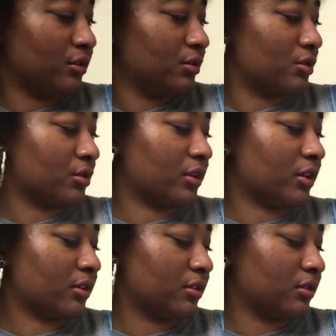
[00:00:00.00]
Sherlock.
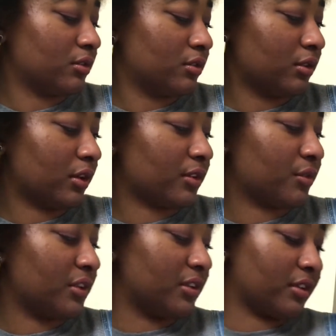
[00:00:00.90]
Yeah. So I
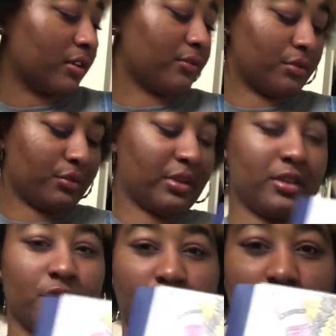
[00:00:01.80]
did the cover right
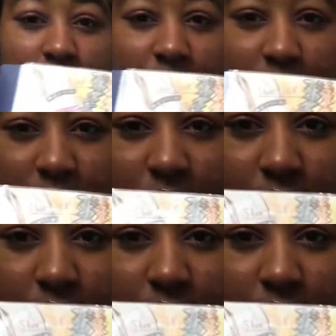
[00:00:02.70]
here, and then I did